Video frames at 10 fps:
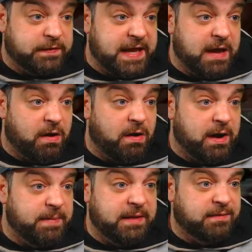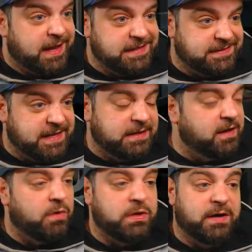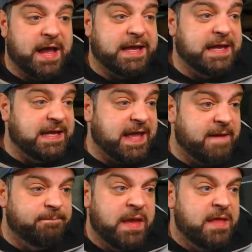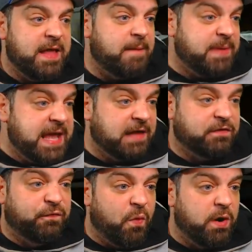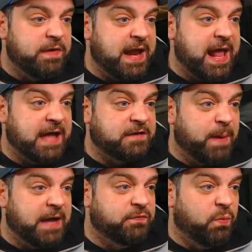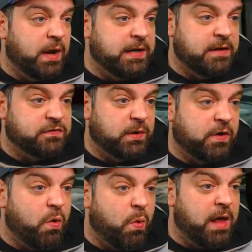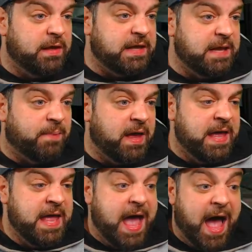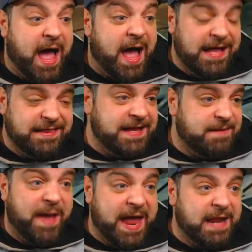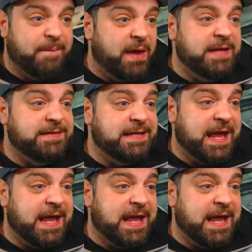they are. I mean, like I said, you know, you're not going to get that P S four, that Xbox One sort of quality, but I think Panic Button did a